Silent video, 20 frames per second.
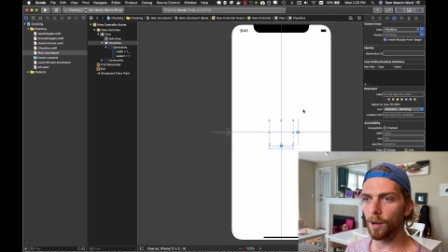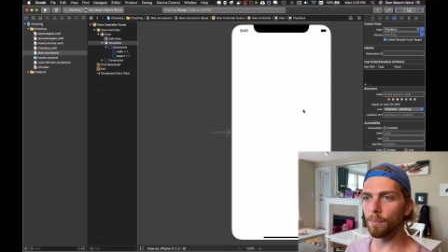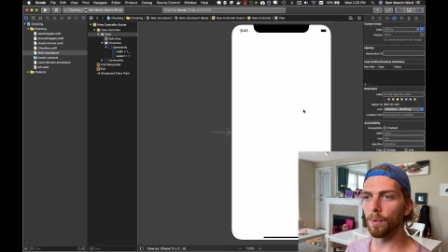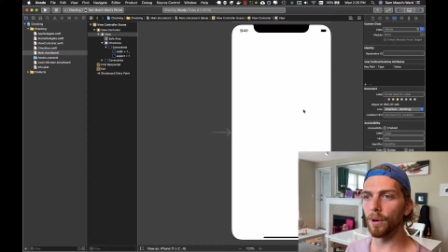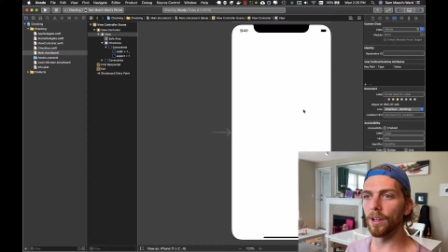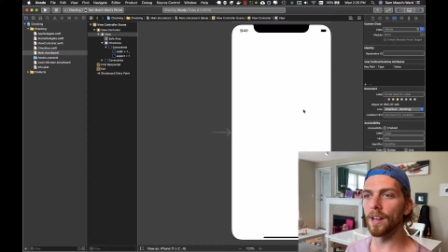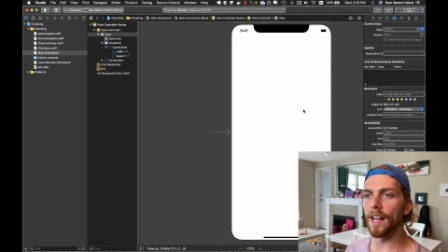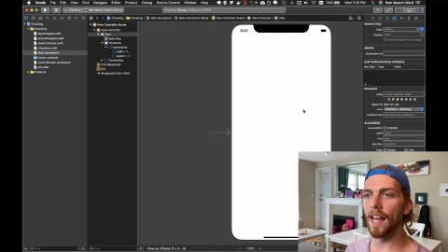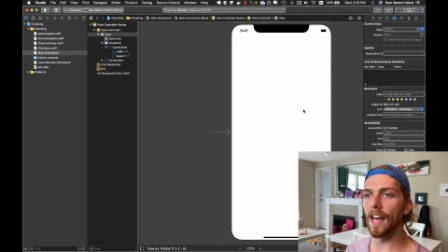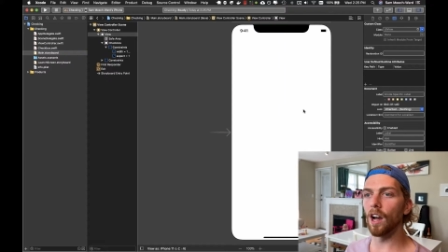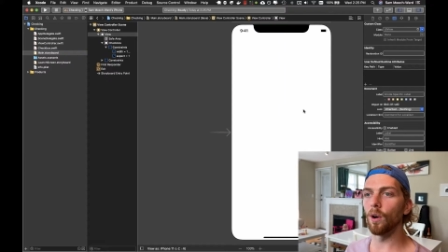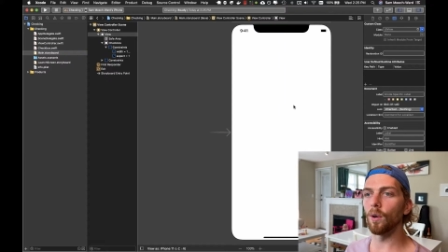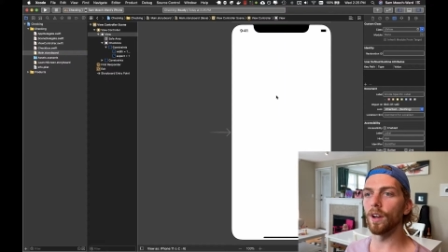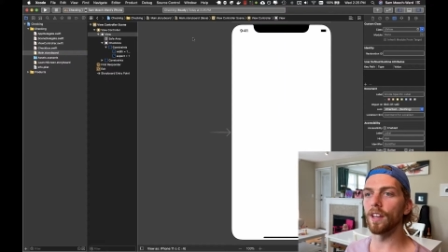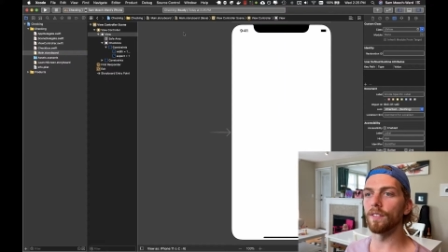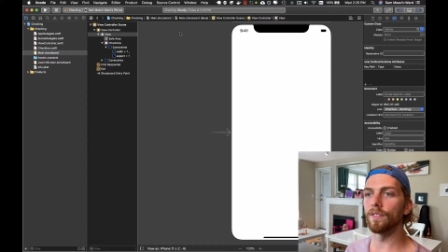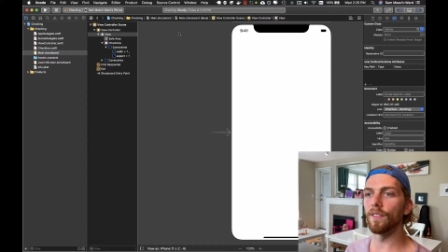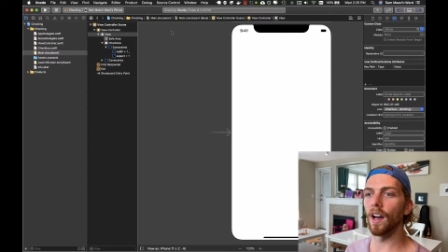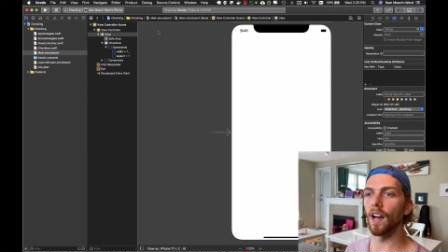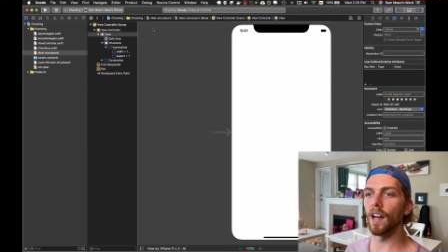But now
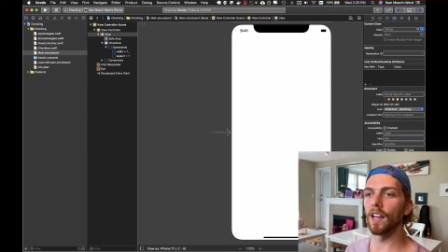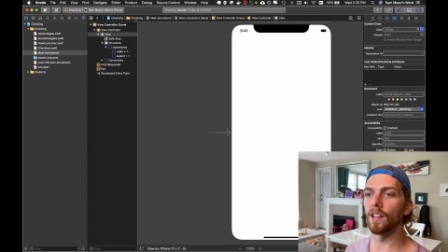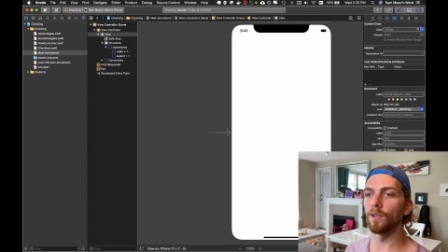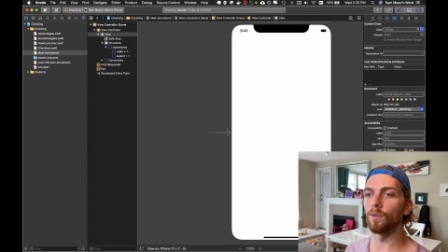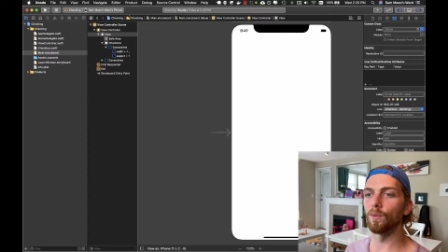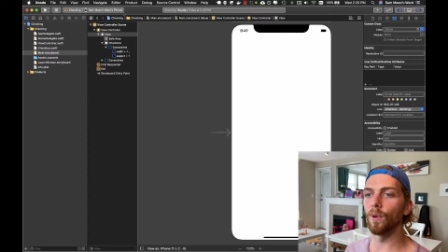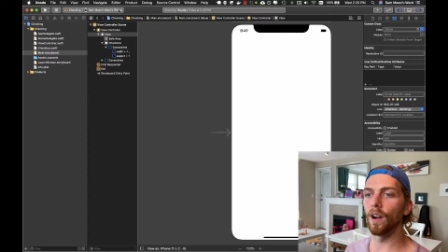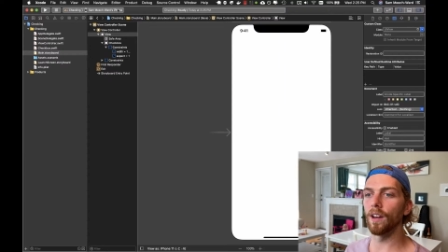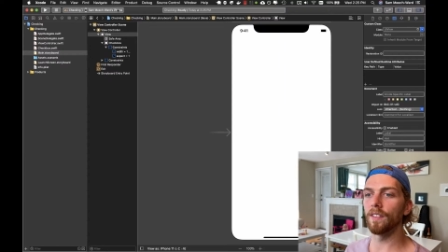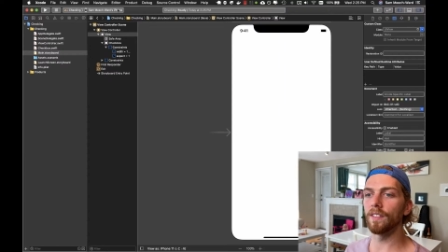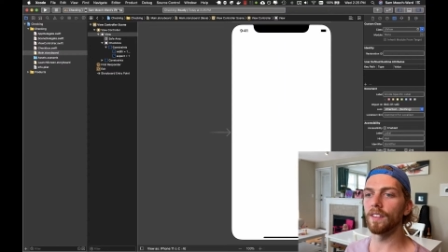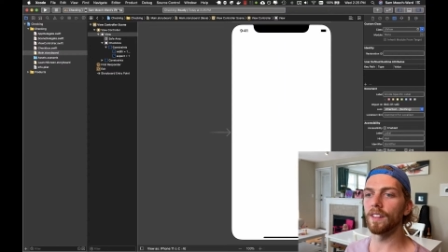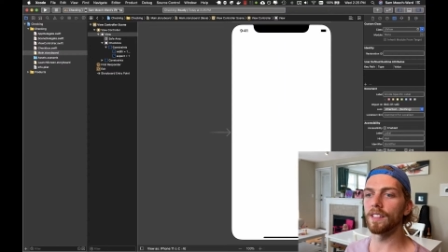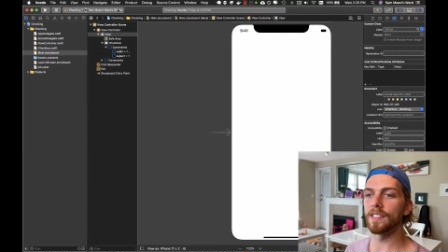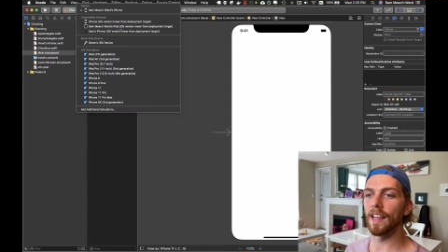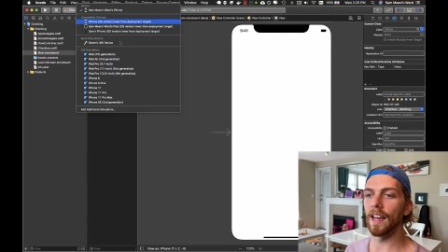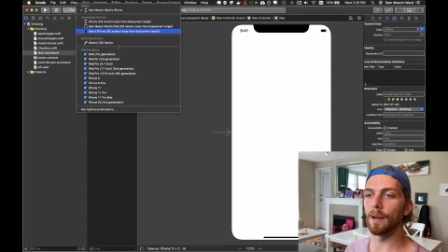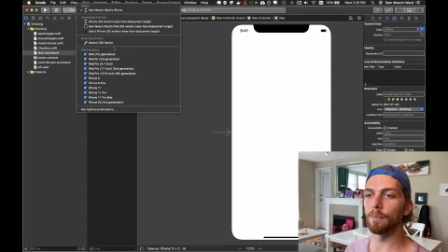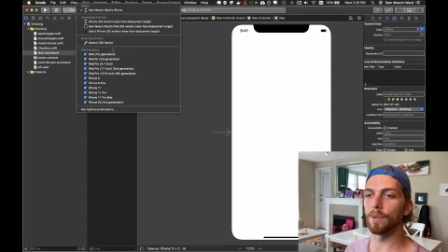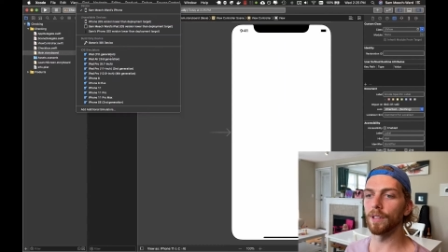if I run
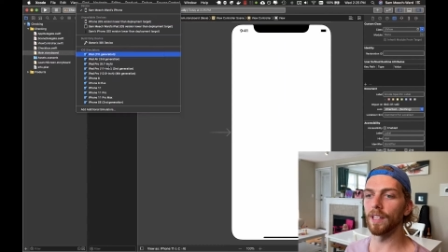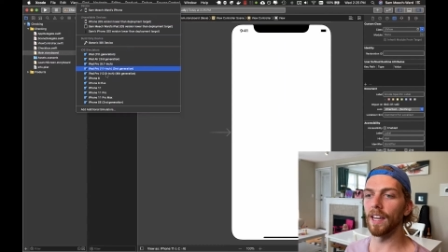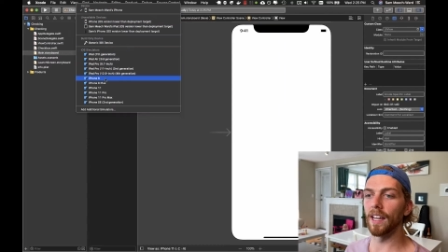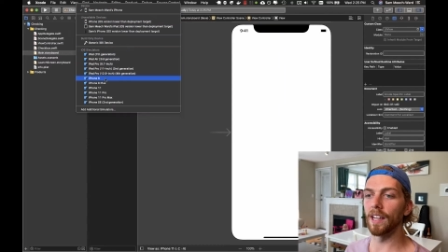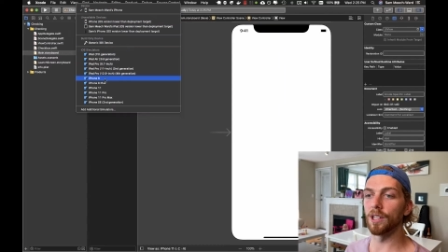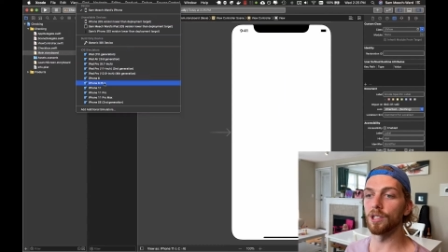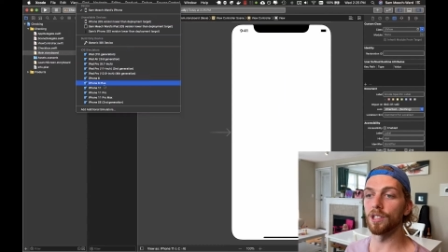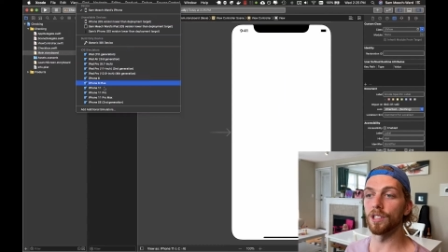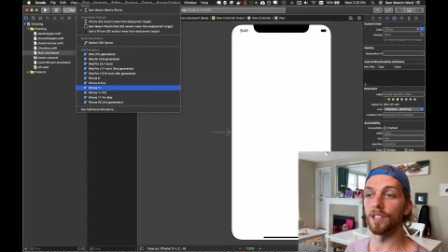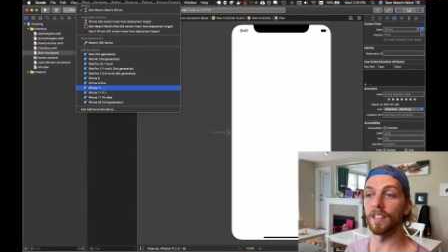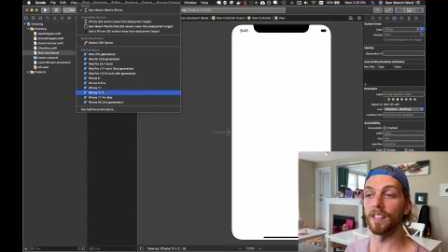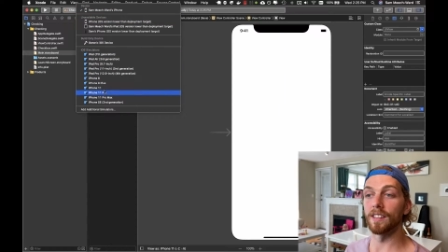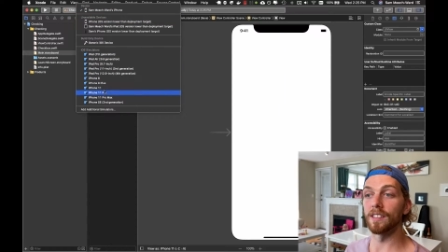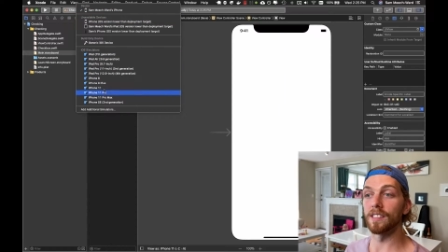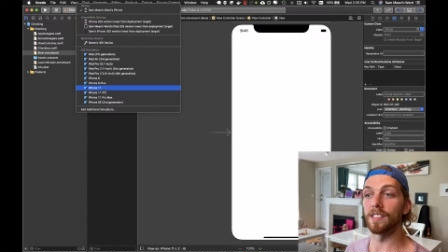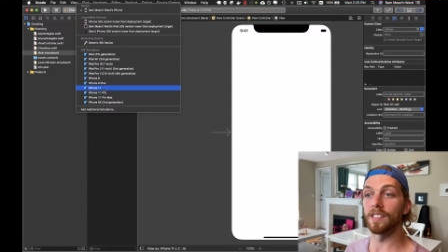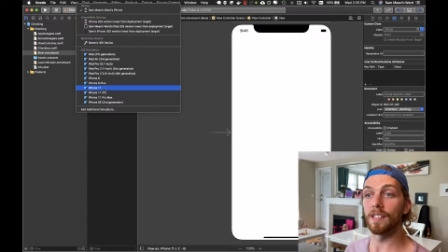this application in the